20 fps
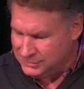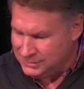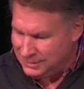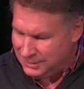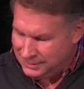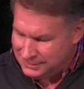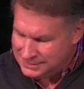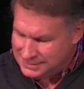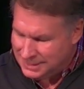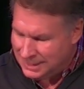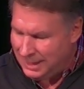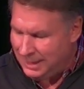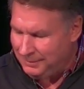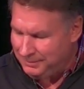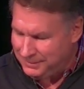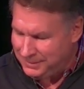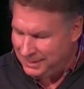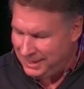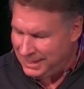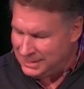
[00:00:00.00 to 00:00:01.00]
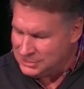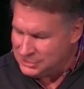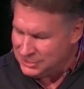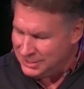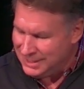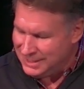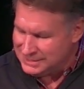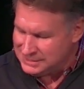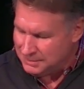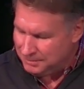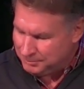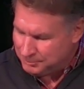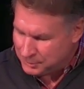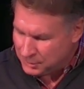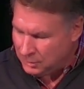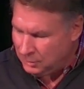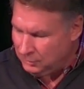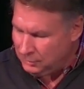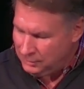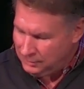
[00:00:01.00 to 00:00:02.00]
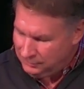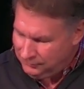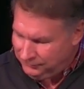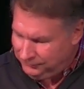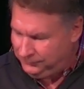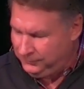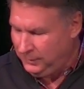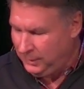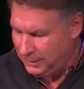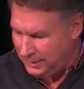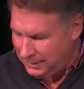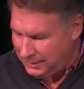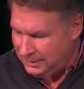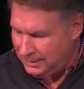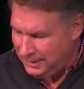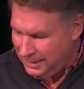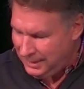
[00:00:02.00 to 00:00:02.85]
And on top of that, she has a broken foot